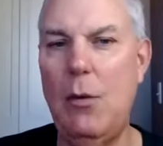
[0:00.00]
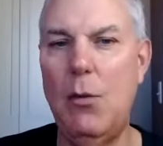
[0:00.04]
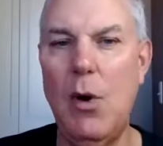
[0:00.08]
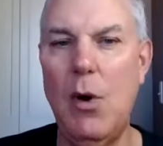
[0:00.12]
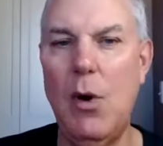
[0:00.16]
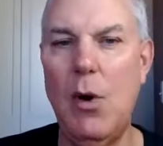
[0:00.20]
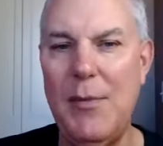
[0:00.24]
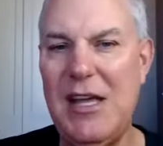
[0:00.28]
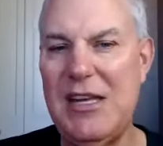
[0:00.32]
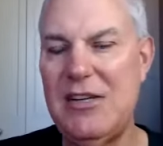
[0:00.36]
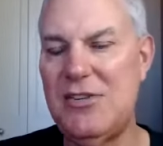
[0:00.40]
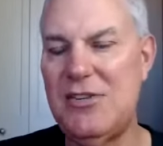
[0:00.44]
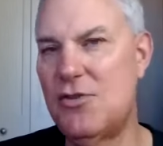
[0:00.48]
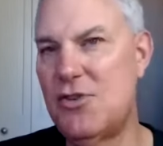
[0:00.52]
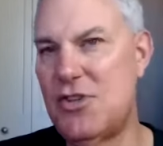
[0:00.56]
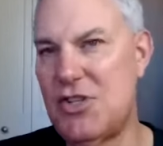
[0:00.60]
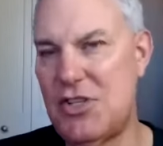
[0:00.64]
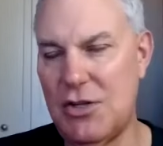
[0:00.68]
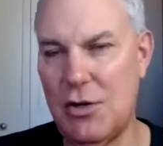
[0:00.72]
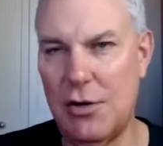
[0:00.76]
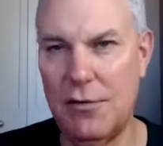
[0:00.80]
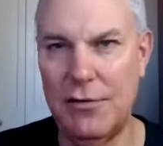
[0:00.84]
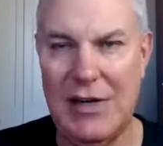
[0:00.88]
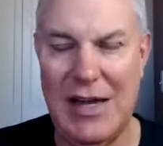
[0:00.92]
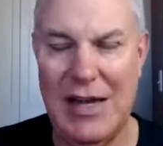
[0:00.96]
While mentors
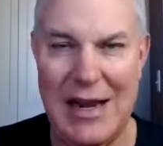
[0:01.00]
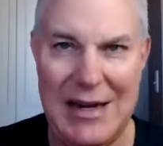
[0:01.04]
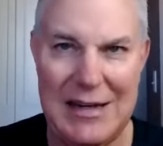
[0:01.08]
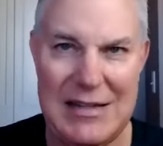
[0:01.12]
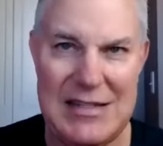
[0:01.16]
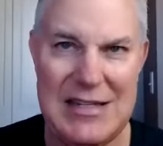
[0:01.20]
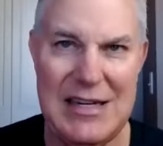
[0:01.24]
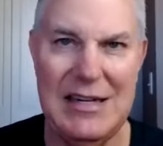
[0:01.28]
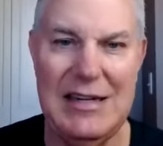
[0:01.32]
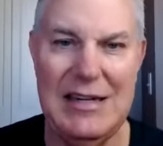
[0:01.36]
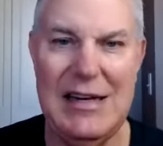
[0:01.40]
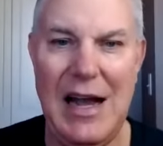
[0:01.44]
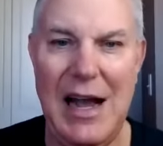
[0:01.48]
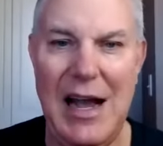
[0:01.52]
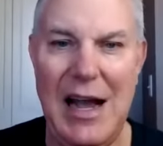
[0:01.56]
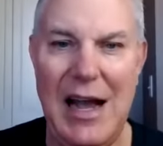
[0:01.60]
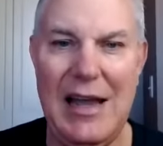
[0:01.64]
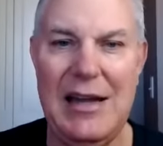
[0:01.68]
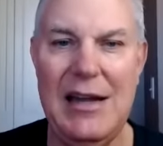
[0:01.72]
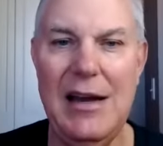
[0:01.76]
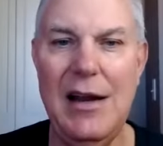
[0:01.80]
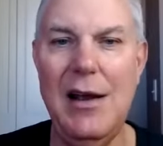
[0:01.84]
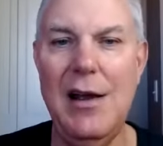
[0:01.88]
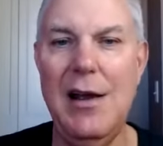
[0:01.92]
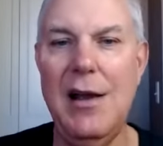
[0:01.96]
serve kind of to
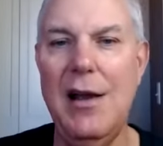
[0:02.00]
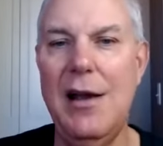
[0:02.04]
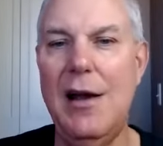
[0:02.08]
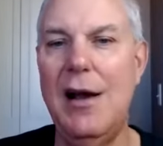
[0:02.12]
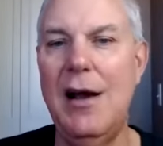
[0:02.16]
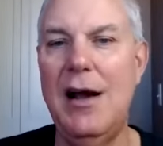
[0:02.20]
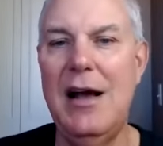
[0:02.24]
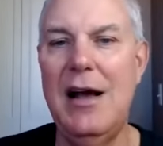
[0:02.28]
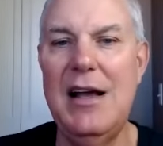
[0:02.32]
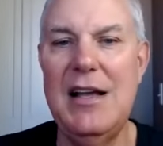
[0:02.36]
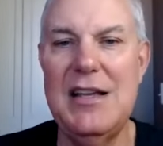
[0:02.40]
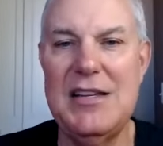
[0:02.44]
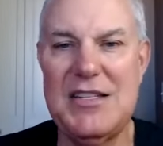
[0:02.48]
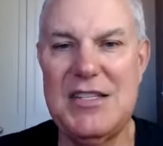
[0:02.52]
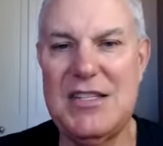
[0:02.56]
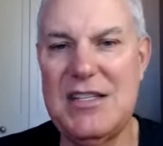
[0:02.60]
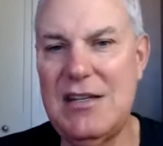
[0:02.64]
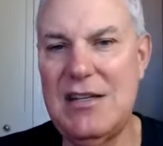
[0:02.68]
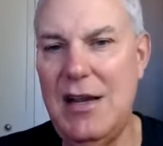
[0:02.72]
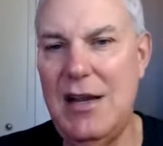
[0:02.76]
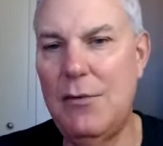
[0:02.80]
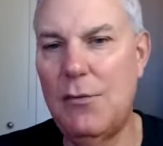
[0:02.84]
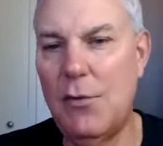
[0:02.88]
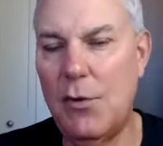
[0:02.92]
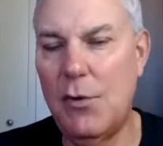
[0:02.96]
guide us
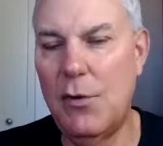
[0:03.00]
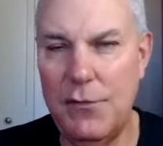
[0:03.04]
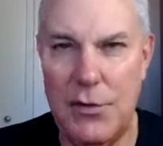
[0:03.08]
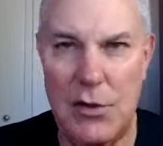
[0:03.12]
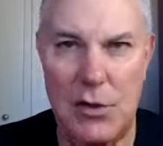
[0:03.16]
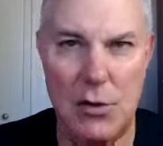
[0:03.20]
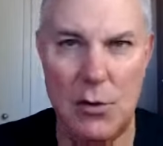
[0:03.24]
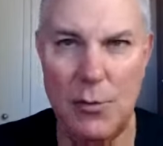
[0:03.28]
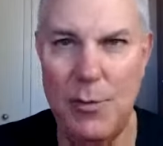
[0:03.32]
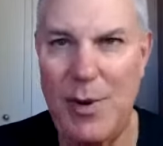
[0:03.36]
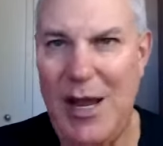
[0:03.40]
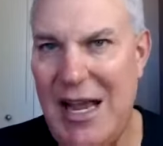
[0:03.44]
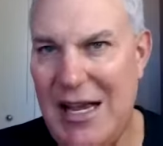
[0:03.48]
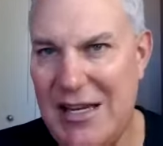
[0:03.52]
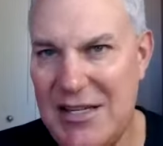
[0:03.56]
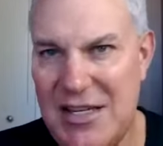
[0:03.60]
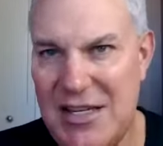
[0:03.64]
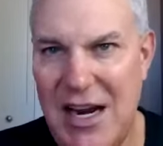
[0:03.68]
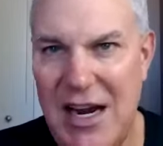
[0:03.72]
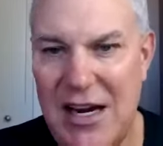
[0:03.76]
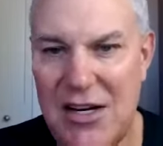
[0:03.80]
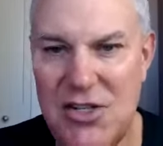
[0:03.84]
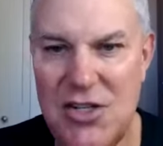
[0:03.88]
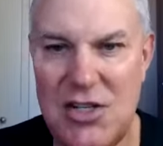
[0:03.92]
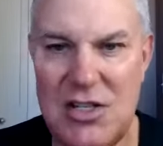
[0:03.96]
and review your past
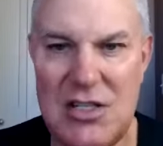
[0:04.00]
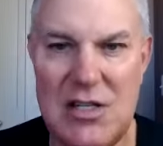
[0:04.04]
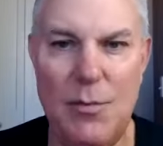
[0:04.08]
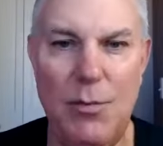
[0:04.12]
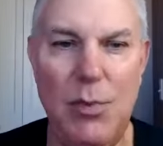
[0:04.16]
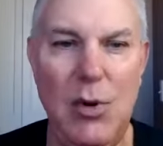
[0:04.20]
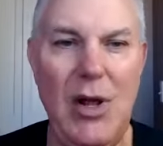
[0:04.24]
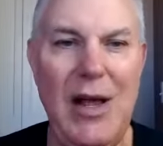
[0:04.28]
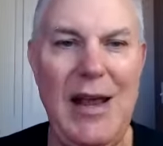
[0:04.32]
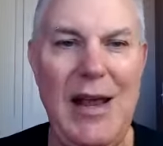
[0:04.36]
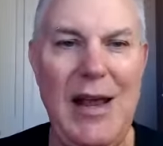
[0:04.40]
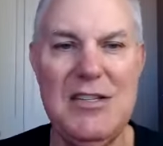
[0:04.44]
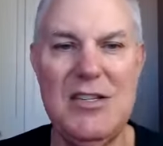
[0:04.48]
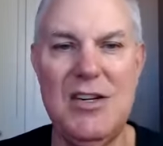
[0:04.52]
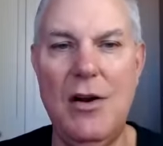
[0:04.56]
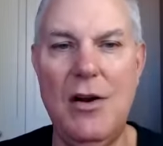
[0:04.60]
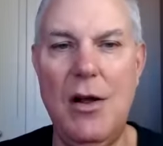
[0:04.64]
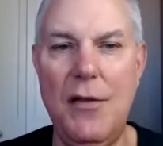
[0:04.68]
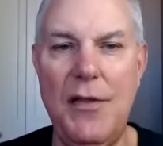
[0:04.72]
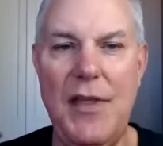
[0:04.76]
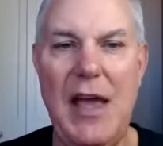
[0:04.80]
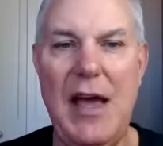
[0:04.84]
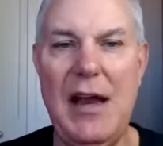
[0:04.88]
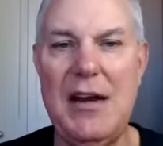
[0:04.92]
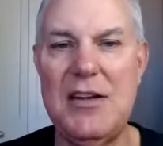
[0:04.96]
actions and plans and all
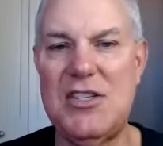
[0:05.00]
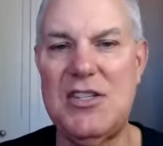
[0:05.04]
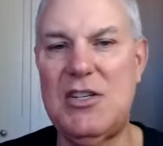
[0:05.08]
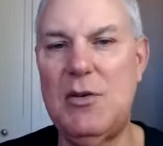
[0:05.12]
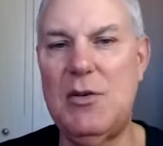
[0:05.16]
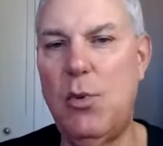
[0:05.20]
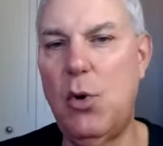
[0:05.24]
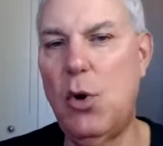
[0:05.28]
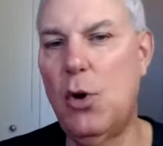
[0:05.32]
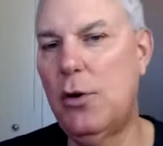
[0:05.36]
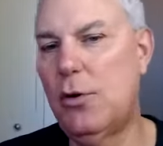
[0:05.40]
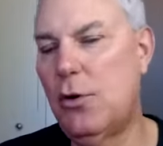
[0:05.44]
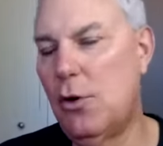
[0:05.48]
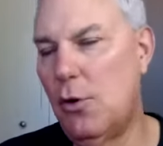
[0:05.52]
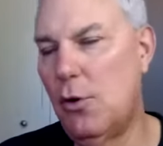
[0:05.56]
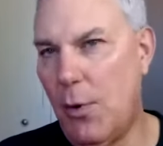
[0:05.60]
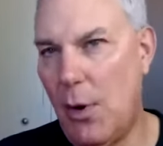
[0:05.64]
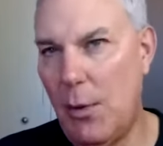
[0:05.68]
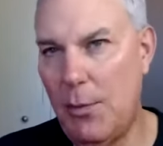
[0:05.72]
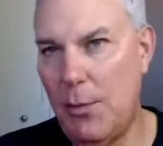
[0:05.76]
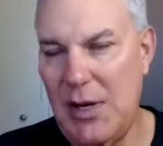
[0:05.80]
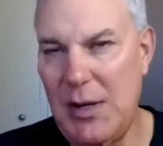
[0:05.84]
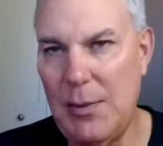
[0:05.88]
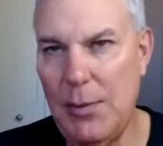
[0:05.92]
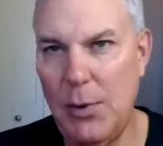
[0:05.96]
that, a support group are
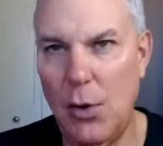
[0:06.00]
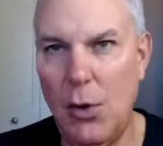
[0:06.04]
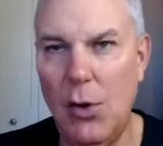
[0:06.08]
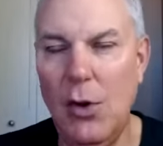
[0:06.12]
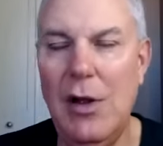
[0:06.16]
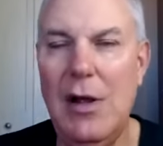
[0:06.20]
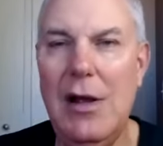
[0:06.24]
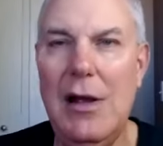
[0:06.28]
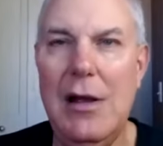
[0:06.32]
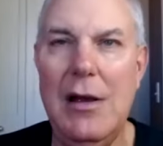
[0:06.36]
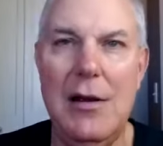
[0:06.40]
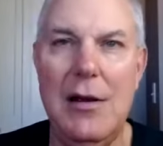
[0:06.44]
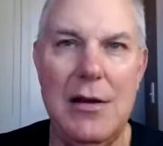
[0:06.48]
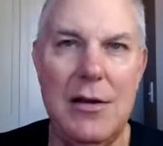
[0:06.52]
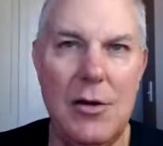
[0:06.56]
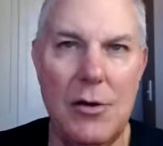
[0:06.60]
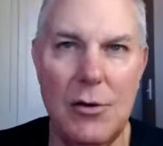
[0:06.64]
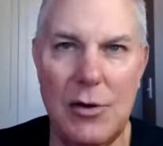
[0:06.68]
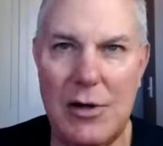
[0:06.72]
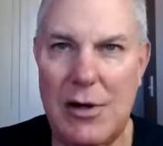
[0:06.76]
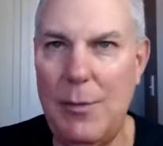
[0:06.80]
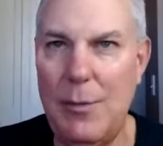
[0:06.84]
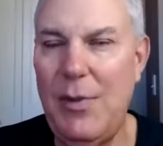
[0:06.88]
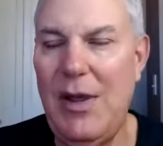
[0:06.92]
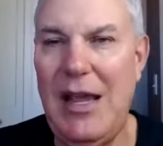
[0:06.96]
people, your
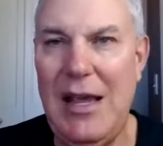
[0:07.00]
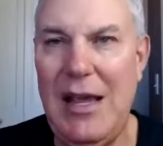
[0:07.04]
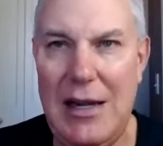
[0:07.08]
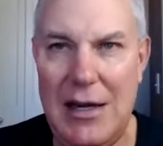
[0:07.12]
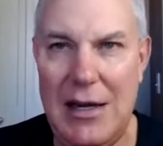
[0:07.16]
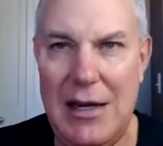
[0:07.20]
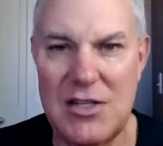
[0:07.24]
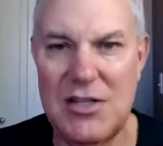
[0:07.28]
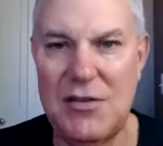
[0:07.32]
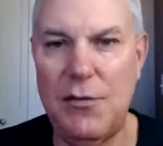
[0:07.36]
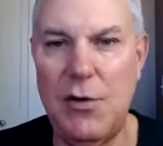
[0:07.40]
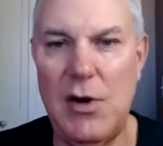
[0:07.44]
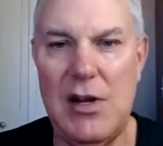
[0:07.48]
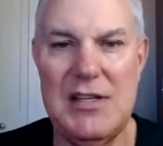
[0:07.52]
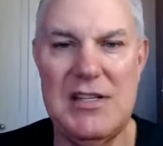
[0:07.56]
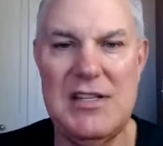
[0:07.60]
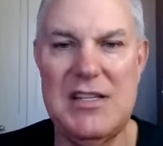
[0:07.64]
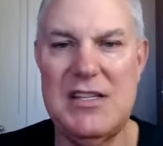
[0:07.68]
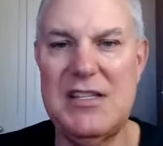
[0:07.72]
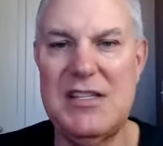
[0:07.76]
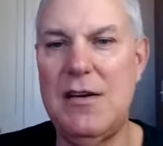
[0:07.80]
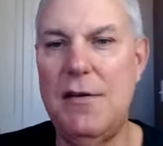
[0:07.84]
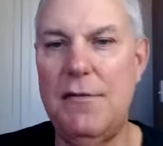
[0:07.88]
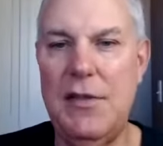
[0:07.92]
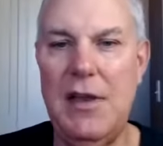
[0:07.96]
companions, friends, and
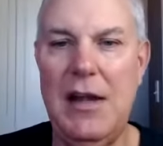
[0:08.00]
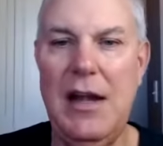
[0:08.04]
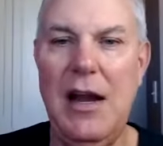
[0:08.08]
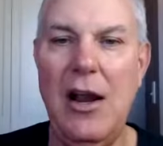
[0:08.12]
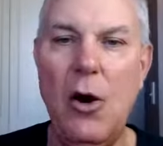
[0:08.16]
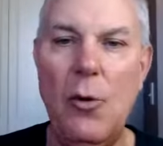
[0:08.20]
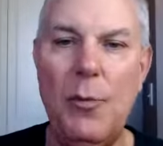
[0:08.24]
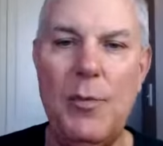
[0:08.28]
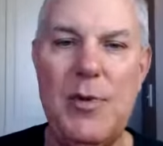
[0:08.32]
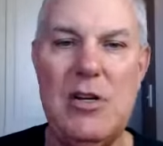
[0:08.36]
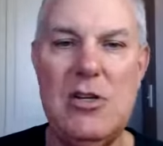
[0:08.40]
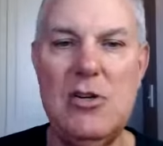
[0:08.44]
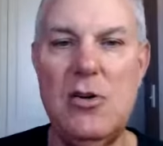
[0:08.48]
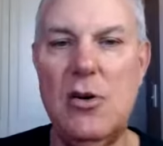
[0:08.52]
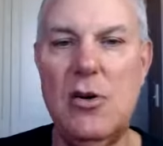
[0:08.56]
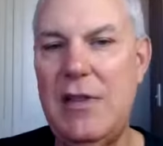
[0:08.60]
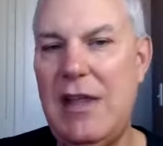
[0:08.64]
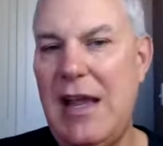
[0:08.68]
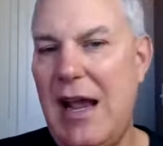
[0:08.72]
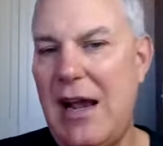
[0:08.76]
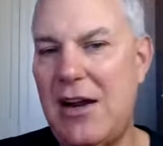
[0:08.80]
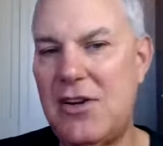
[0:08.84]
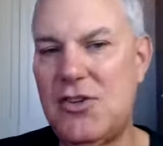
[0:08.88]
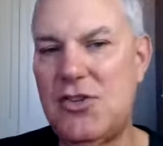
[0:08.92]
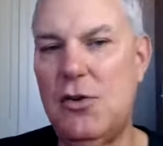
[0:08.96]
stuff that help you during
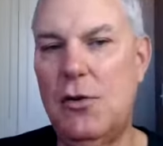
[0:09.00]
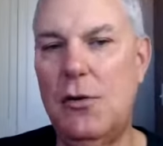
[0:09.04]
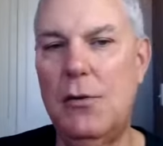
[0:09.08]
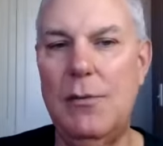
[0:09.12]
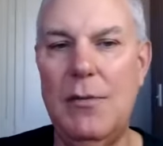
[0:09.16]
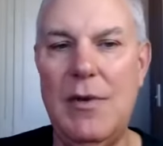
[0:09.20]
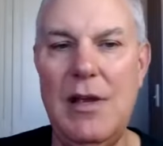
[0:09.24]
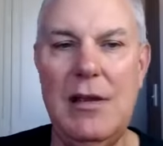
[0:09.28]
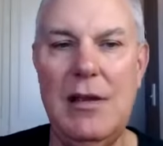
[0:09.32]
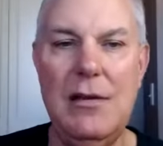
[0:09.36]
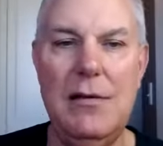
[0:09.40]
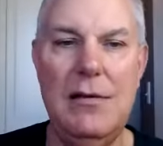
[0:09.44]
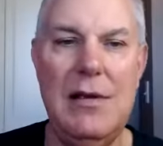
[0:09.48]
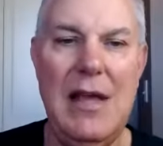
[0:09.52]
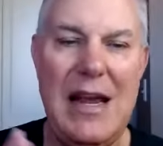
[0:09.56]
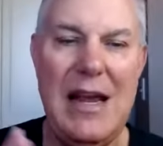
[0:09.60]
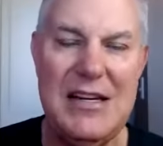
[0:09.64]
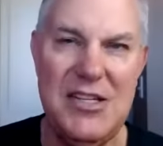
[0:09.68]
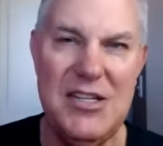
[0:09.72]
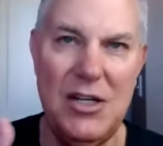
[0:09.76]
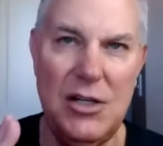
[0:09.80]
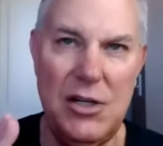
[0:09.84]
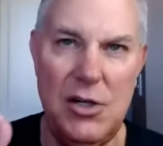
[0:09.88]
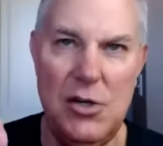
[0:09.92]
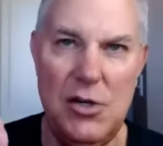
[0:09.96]
the actual
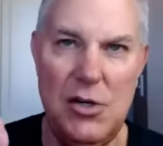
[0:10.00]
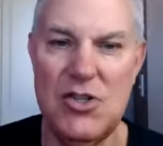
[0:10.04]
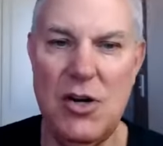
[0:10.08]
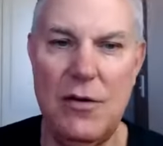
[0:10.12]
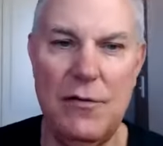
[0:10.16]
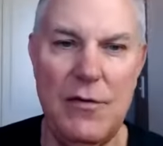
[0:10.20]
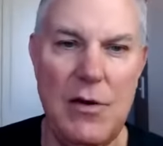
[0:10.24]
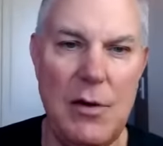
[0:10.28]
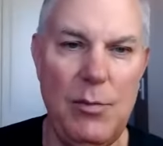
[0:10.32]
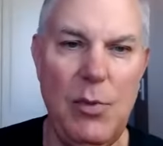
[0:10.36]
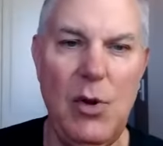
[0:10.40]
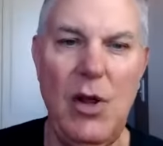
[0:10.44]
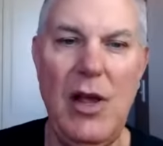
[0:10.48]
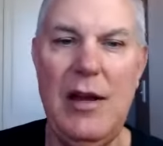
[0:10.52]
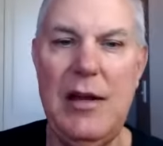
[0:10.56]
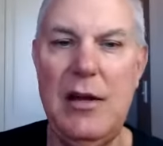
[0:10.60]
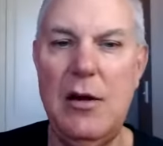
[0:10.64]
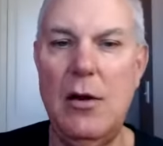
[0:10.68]
execution of your plan.